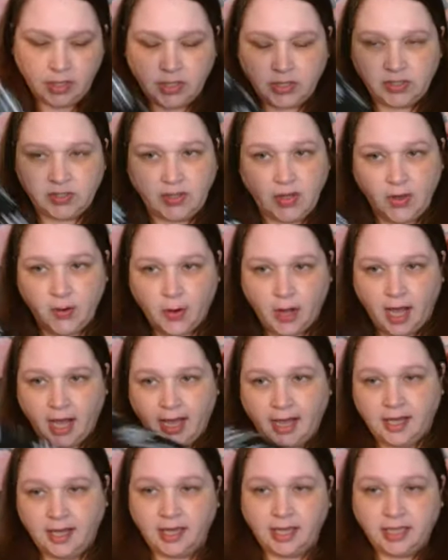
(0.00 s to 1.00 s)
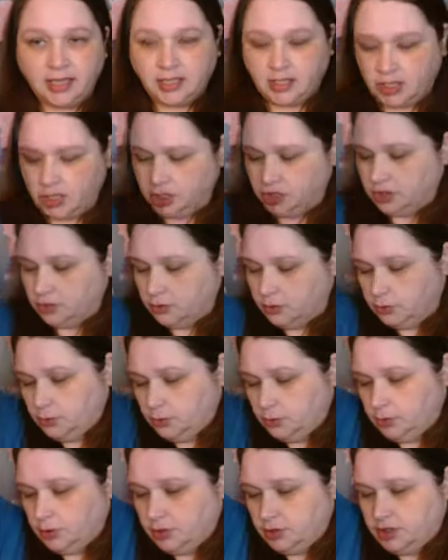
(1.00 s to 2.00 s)
So I like to
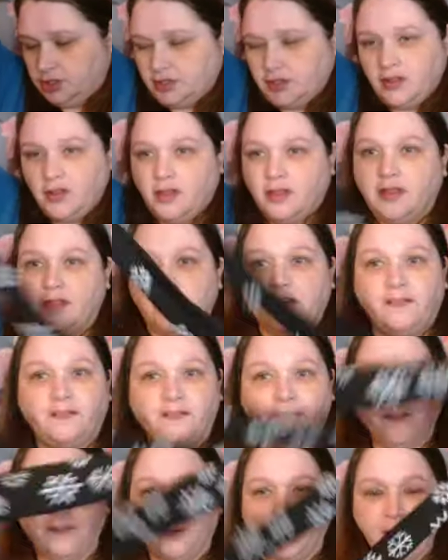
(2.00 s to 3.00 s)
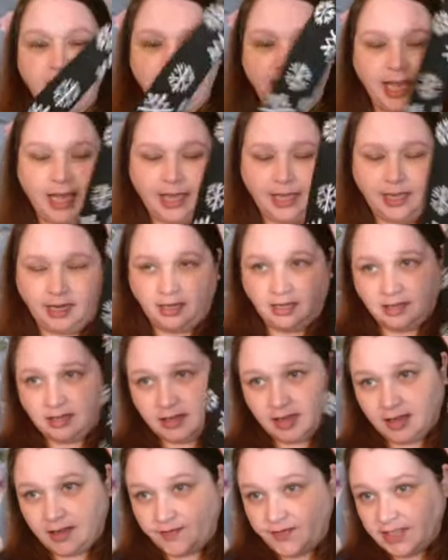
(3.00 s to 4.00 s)
use the foot end
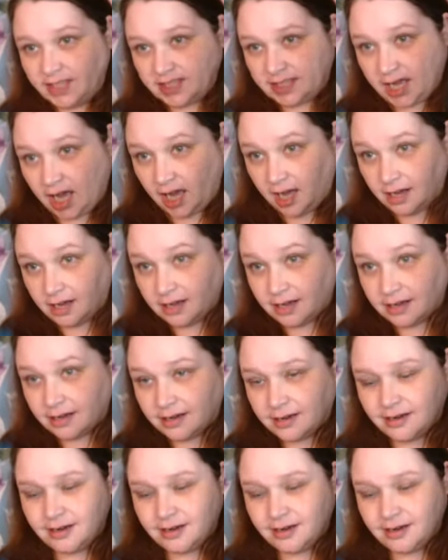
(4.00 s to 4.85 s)
of the sock